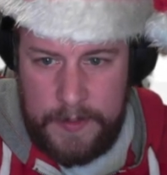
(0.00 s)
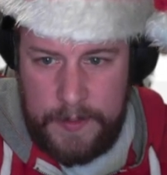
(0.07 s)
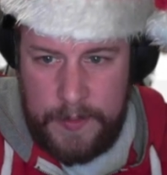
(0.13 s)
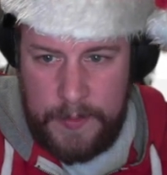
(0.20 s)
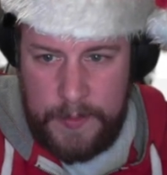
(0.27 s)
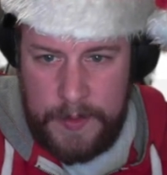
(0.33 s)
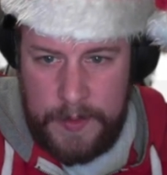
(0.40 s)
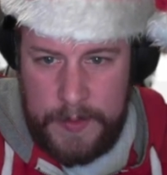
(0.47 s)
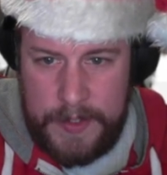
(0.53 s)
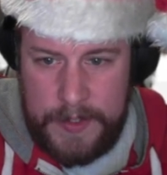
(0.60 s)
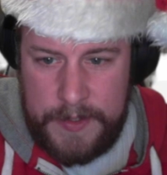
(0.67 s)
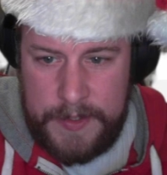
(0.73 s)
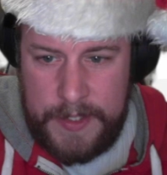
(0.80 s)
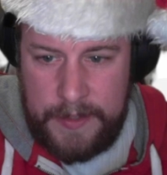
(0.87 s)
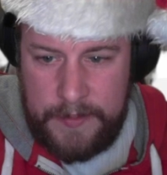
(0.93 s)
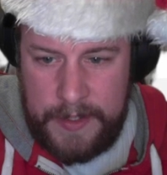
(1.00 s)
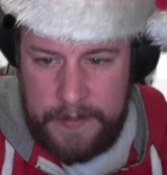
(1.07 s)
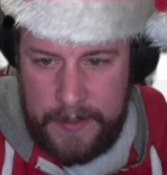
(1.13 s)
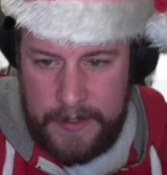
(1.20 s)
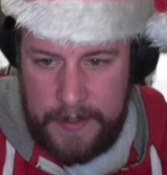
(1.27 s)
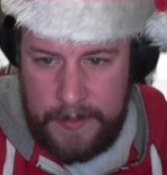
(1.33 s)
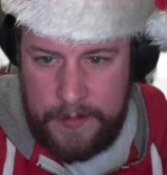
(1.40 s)
what do we do to get rid
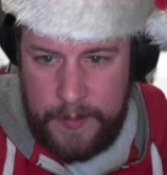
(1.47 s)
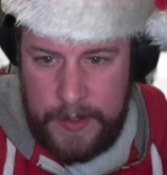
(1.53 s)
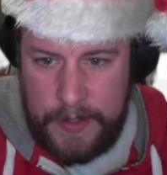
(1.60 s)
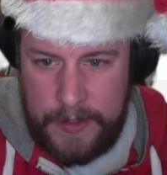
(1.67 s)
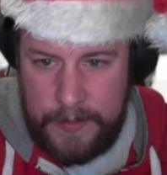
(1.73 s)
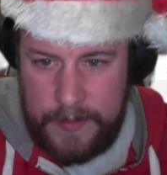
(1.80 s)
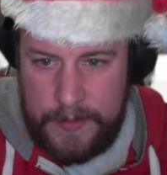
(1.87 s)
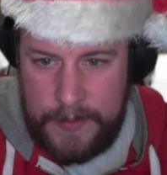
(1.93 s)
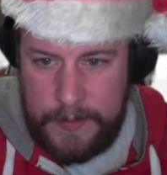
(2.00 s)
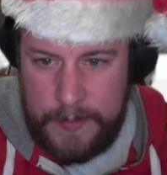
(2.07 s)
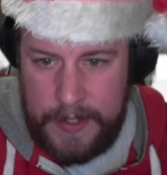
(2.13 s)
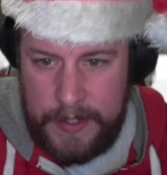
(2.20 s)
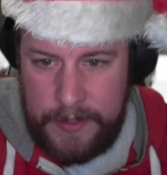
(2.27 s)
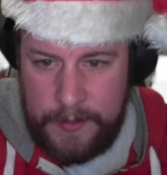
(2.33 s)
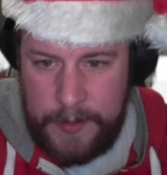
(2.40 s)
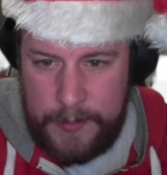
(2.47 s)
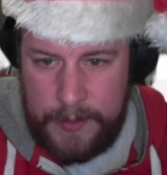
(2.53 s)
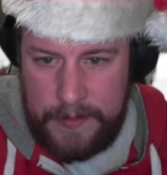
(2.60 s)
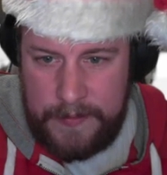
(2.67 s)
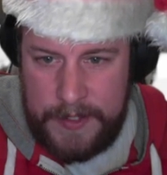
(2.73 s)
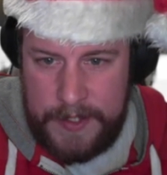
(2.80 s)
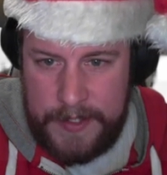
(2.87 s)
of it? Right, so we need root
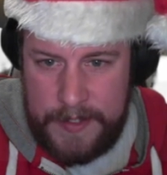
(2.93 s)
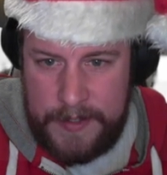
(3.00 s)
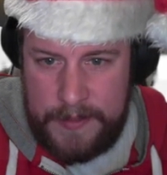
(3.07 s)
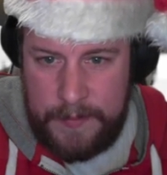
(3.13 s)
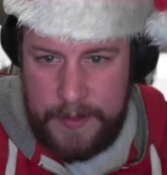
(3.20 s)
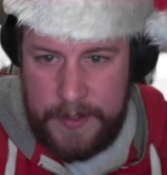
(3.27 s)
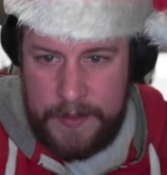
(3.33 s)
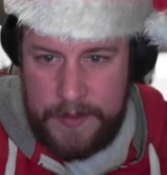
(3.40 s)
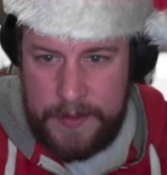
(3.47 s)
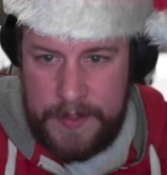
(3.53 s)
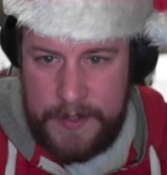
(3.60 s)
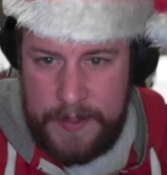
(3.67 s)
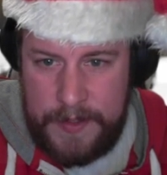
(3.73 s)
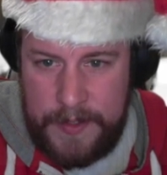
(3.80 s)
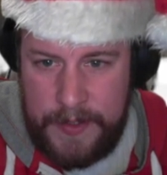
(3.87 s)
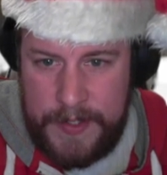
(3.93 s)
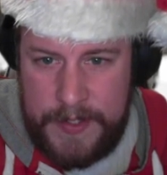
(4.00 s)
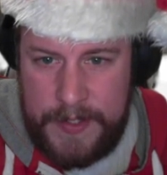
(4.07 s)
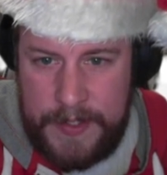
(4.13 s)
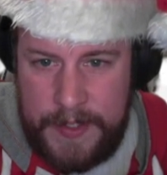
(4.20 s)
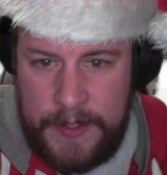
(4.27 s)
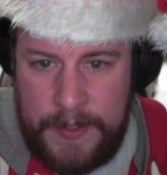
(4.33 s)
privileges. If we do sudo
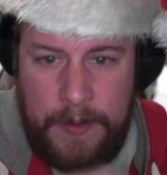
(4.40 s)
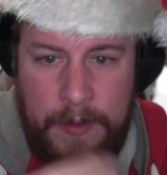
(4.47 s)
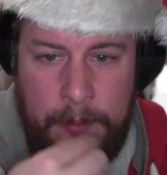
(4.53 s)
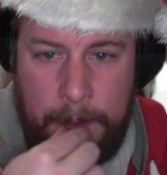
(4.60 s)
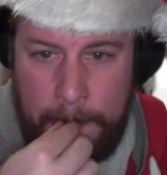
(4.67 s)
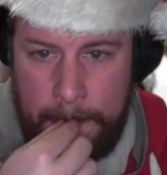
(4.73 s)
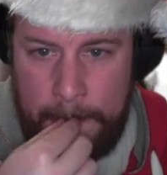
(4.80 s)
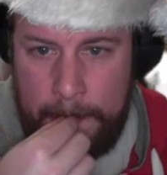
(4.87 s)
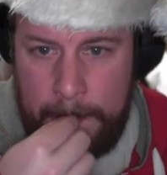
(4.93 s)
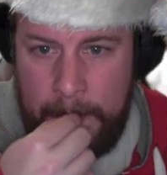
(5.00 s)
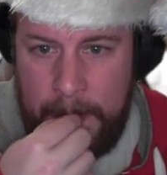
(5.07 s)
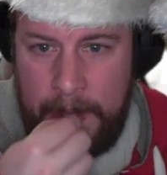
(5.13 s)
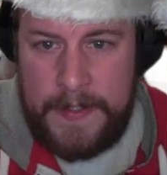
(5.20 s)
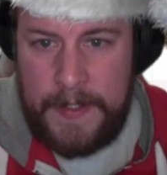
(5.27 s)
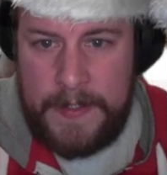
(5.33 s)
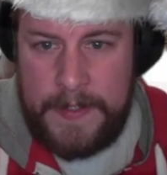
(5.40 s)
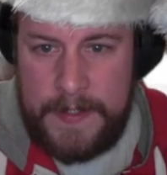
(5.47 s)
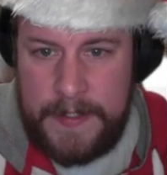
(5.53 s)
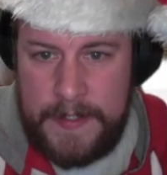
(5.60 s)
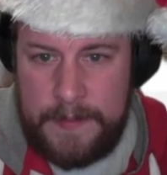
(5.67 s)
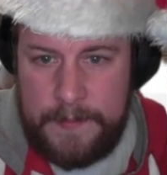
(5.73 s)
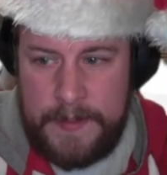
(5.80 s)
su, then
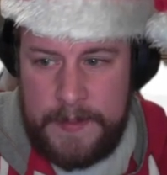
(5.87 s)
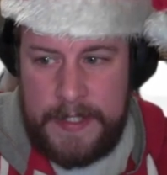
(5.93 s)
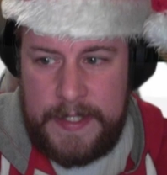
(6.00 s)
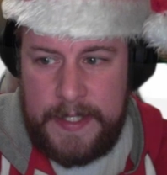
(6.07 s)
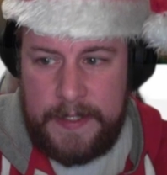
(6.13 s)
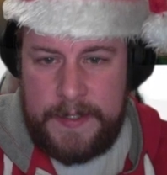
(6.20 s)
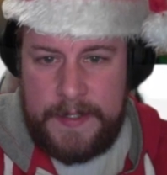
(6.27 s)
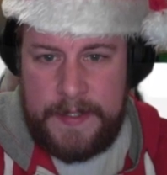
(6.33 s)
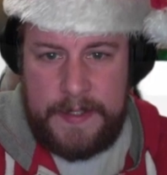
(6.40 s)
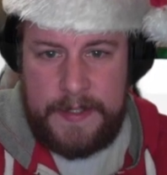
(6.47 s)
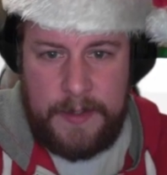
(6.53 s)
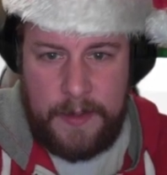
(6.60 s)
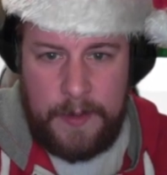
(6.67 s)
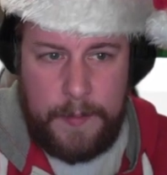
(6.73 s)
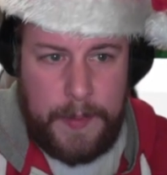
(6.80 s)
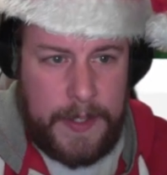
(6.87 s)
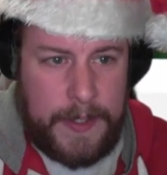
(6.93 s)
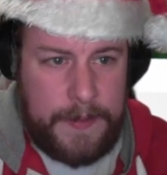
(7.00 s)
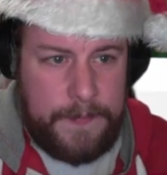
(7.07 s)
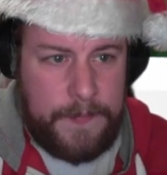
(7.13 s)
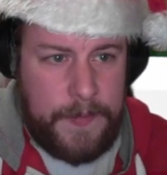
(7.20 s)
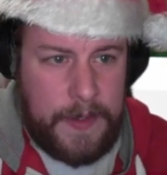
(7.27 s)
systemctl stop,
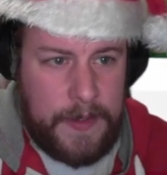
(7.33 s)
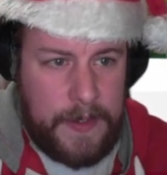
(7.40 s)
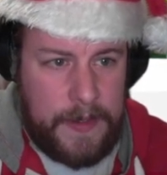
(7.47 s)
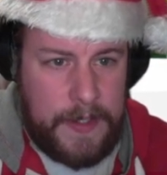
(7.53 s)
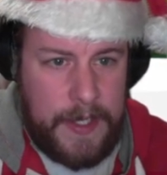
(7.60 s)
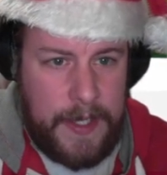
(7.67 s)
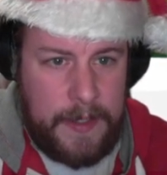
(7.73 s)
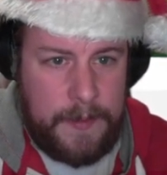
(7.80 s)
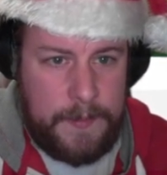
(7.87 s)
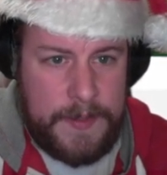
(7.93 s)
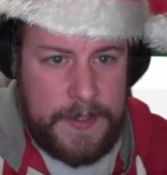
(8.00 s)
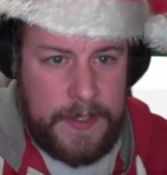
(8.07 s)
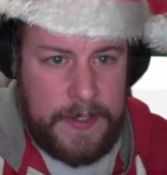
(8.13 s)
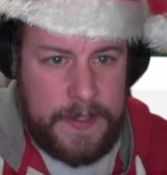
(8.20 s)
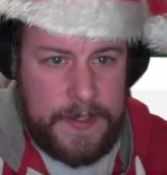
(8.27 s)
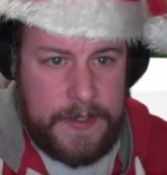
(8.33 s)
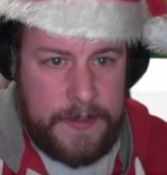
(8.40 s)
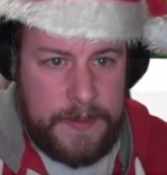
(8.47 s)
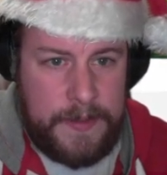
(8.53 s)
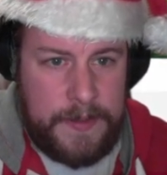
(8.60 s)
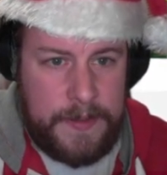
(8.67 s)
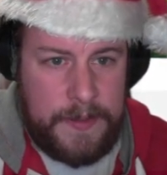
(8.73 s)
and then the name. So let's
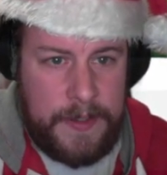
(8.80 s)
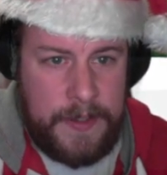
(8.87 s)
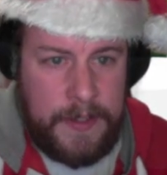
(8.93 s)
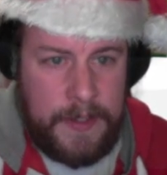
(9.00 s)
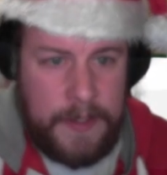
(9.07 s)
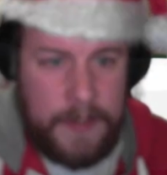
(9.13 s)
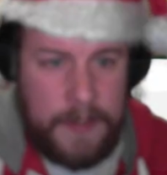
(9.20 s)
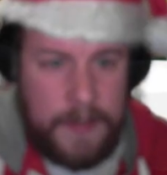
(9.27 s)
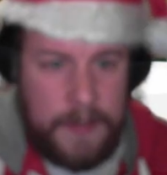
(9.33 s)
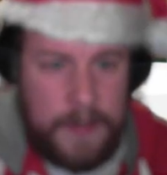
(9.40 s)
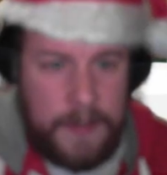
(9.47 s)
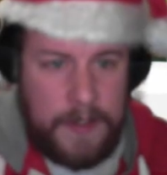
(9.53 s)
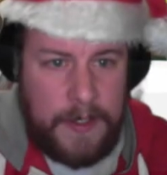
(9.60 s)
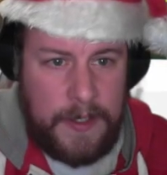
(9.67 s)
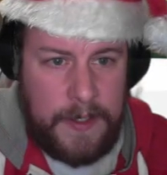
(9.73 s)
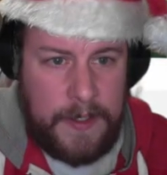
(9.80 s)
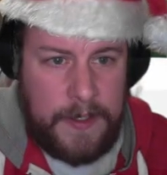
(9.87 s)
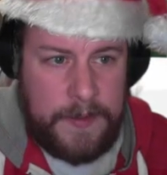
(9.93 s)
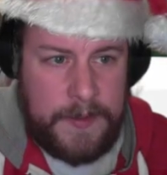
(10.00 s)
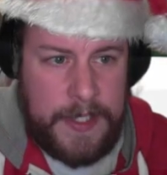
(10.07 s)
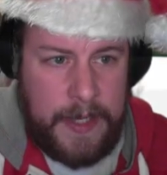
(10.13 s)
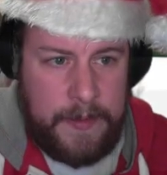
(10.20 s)
do
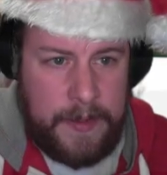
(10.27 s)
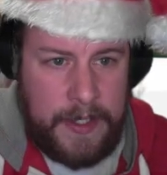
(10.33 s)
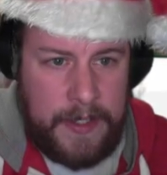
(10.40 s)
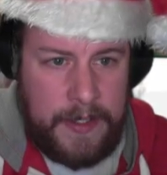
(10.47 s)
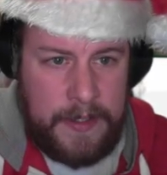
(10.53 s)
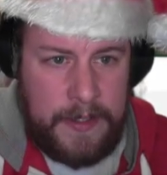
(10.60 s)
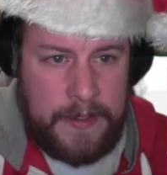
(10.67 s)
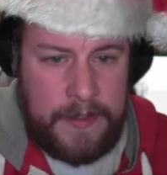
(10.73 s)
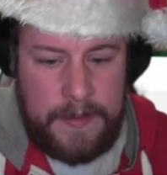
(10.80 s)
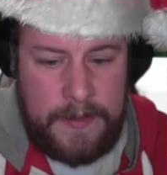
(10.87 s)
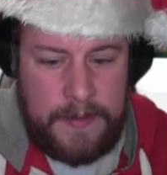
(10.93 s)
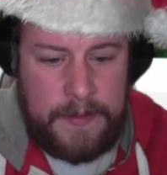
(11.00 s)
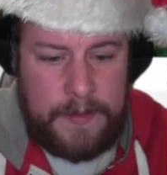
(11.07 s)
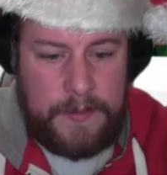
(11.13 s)
new tab again,